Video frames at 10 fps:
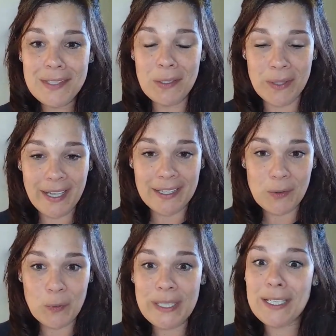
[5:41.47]

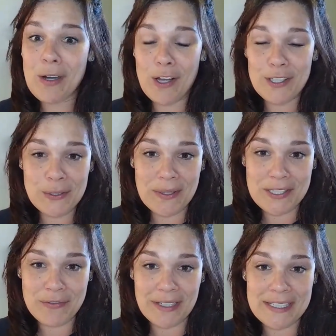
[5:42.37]
Okay, we can all do
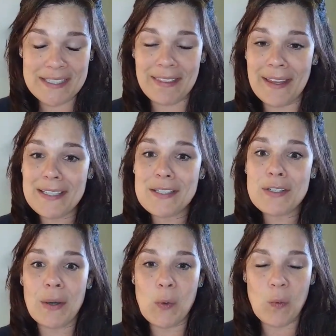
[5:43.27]
this, friends. Let's
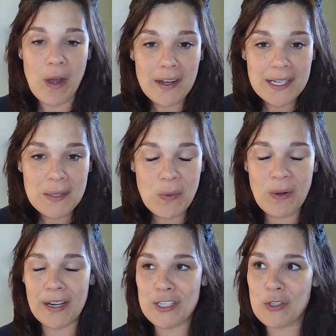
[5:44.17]
start walking
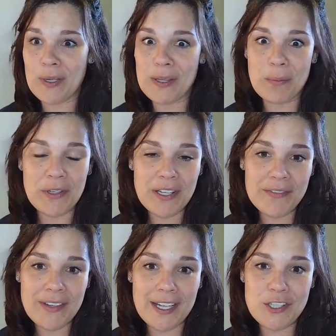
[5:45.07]
more, enjoying the beauty
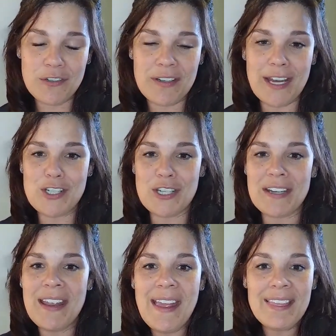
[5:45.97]
of God's
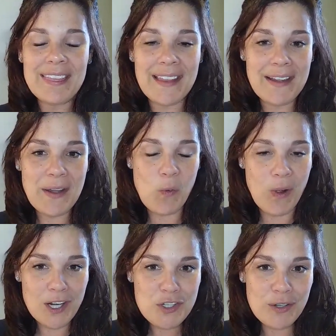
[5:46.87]
creation, letting it
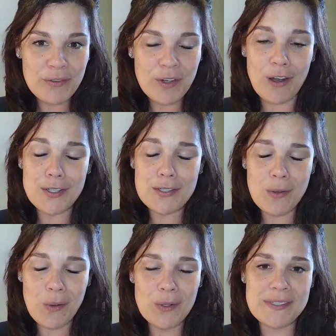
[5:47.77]
wash over our
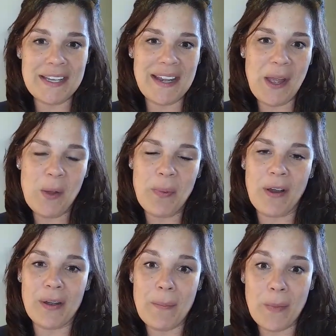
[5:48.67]
souls and help
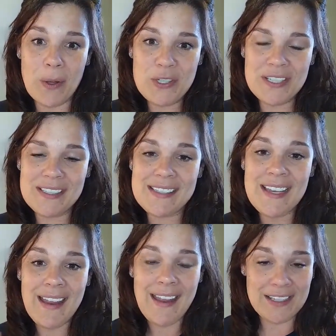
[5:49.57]
our emotions
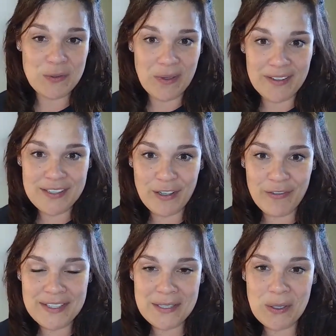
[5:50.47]
as well as our
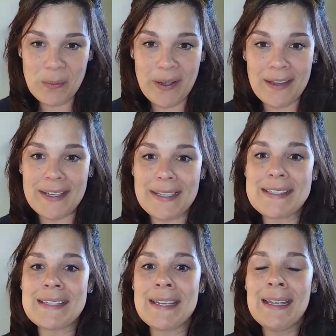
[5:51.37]
physical bodies.